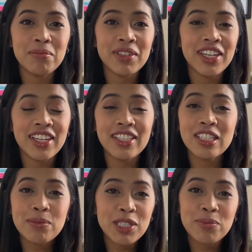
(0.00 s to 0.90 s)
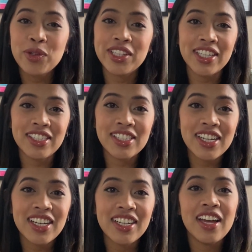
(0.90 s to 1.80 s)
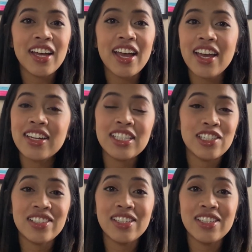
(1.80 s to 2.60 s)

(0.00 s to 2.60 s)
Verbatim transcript: getting so much more things done, and it's